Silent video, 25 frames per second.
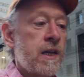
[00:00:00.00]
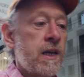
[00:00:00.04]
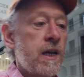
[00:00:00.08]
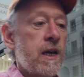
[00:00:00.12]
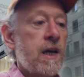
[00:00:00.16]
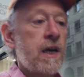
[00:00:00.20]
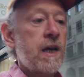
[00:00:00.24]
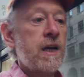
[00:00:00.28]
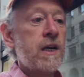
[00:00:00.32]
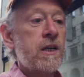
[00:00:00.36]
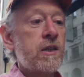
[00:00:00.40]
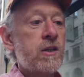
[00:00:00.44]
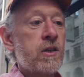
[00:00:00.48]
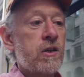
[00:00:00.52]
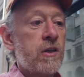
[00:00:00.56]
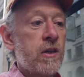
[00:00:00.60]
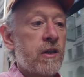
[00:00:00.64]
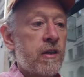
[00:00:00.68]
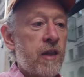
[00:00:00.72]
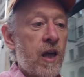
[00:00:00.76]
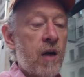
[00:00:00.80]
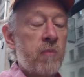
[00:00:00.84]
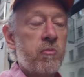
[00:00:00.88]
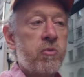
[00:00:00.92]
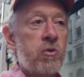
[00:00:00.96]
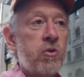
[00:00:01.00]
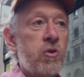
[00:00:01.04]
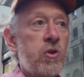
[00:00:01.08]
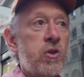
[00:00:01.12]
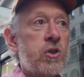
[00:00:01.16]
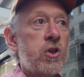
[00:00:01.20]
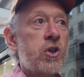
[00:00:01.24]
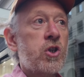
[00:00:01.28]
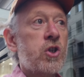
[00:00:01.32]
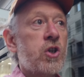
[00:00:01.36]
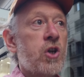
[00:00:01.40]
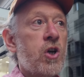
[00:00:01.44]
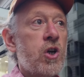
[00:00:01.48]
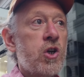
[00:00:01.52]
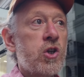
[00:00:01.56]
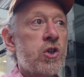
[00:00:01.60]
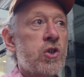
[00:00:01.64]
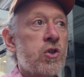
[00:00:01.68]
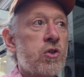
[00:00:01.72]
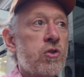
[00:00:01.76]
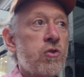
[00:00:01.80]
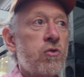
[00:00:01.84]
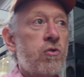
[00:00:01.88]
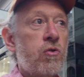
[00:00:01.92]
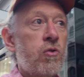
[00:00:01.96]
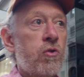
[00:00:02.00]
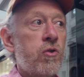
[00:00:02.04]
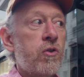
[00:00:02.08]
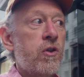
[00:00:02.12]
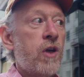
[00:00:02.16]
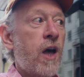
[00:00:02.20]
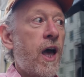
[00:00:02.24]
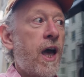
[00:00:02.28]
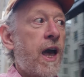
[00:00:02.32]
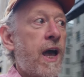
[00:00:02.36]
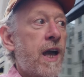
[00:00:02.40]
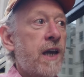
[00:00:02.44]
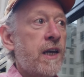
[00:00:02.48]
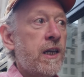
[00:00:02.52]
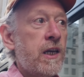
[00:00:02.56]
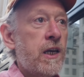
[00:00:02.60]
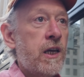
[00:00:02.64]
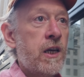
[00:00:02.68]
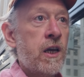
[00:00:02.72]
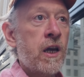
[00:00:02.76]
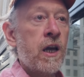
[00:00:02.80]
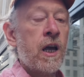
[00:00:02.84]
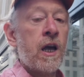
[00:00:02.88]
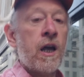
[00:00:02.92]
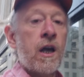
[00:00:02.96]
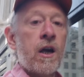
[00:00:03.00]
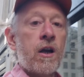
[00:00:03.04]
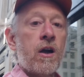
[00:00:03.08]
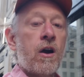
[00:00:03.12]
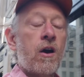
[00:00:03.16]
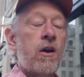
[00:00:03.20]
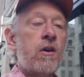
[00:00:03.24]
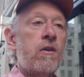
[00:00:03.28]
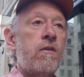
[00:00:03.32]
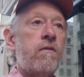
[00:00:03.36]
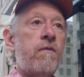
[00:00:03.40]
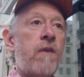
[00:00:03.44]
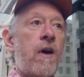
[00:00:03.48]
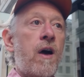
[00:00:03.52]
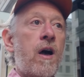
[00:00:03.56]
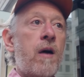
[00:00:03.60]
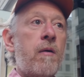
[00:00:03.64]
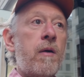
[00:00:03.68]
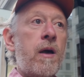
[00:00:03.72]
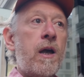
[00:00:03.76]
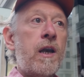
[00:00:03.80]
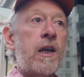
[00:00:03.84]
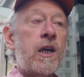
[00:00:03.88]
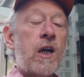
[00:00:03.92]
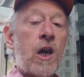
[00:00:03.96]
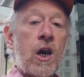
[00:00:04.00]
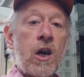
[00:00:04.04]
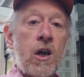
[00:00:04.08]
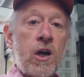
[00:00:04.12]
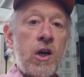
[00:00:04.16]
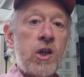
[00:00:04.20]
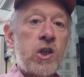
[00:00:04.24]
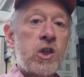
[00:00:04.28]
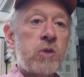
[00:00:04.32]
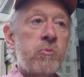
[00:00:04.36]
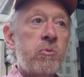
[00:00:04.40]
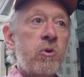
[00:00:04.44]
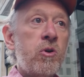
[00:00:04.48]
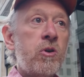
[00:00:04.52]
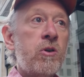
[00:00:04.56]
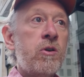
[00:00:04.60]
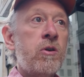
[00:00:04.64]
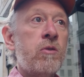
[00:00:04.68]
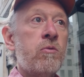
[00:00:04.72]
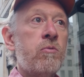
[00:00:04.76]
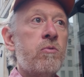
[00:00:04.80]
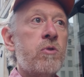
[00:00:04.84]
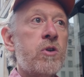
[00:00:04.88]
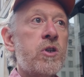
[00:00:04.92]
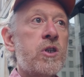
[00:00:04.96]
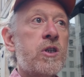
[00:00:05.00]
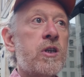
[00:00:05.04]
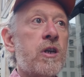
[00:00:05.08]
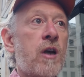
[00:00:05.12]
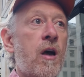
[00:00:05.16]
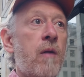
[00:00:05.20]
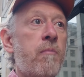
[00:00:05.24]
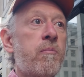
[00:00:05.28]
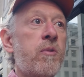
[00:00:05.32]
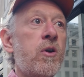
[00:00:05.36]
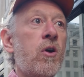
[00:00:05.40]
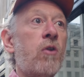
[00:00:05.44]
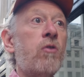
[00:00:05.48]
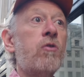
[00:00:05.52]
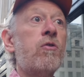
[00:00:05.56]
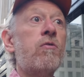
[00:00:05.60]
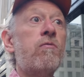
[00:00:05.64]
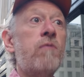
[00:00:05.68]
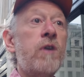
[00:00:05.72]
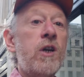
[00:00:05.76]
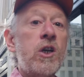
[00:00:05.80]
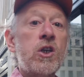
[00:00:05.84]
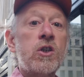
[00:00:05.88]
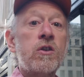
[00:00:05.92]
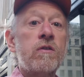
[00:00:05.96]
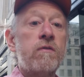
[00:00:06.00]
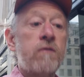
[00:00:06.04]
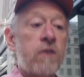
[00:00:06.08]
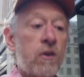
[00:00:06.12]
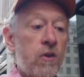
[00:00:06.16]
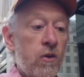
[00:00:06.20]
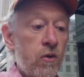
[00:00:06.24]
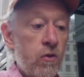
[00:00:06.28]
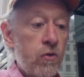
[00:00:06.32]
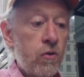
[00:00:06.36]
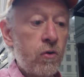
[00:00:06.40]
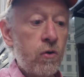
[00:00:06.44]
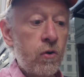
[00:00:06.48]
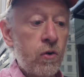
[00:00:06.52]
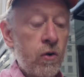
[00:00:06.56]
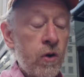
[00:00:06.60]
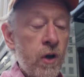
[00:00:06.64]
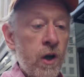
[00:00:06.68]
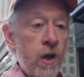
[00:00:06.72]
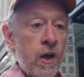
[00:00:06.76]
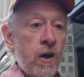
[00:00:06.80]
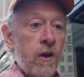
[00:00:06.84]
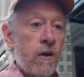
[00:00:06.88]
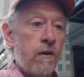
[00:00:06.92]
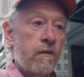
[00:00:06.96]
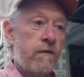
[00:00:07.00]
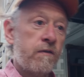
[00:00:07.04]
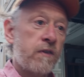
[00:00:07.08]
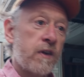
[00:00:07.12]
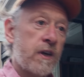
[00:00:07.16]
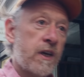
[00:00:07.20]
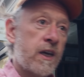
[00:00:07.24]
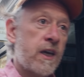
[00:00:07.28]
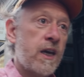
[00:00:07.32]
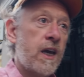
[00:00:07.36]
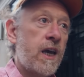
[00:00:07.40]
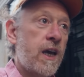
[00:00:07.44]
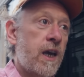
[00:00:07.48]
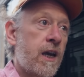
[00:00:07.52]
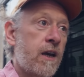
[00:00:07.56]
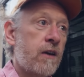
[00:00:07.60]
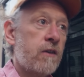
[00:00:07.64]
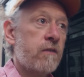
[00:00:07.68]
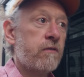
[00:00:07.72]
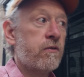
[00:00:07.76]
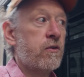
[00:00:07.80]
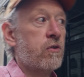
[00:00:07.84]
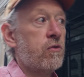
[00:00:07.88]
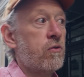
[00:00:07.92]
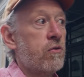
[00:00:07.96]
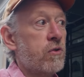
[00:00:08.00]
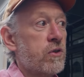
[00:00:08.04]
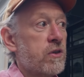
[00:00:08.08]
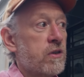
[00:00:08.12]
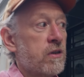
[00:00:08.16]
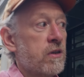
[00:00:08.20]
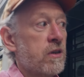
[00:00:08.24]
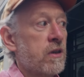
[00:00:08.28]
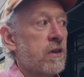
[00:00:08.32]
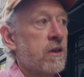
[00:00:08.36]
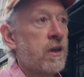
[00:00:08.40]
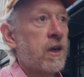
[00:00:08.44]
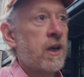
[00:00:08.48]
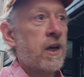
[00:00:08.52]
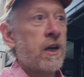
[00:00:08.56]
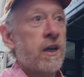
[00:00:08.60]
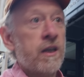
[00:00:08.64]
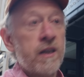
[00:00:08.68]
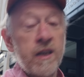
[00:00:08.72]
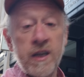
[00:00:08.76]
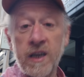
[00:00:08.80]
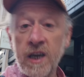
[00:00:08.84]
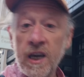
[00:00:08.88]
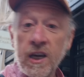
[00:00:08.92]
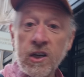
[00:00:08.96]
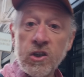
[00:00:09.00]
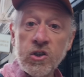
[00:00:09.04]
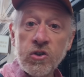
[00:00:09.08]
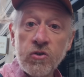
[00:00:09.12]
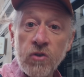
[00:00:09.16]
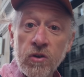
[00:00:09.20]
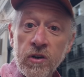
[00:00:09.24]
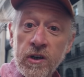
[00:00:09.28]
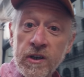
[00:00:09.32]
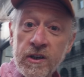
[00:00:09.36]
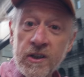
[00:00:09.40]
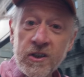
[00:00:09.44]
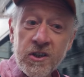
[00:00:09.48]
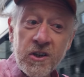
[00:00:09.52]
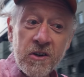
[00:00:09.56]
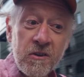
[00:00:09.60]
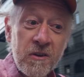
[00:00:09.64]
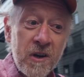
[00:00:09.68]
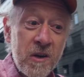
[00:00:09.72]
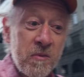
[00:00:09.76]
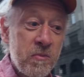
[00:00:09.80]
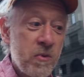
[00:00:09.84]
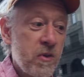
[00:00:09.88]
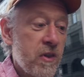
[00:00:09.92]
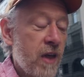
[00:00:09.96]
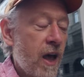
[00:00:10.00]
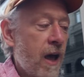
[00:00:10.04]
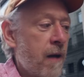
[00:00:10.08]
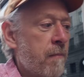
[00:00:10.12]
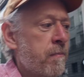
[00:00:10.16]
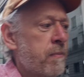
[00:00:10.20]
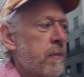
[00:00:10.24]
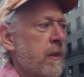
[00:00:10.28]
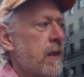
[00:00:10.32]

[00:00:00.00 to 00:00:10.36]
And at that point the church thought that any clergyman was beyond the reach of the law of the king, and of course the king strongly disagreed with that.